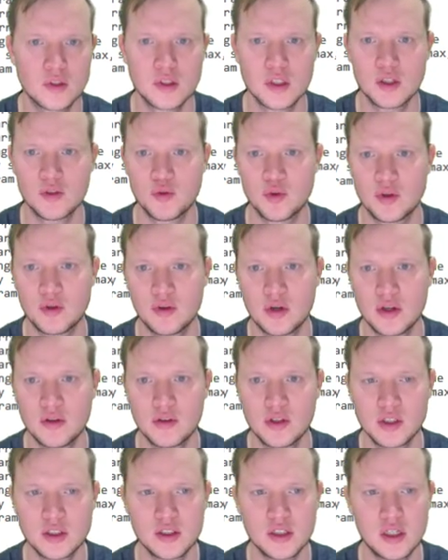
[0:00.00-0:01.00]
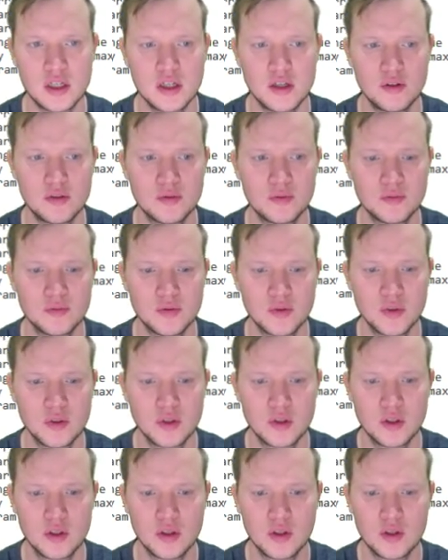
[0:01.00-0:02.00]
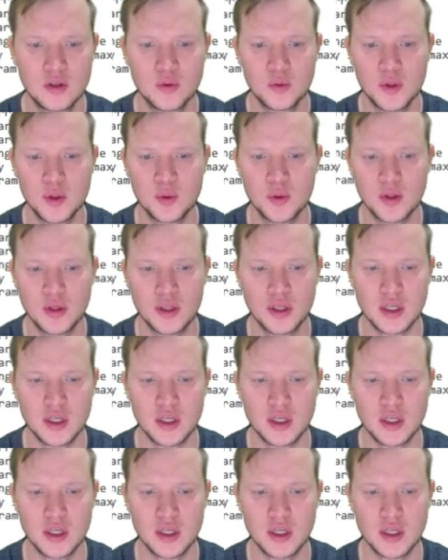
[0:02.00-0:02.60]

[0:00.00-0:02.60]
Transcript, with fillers: So if we run this now, we will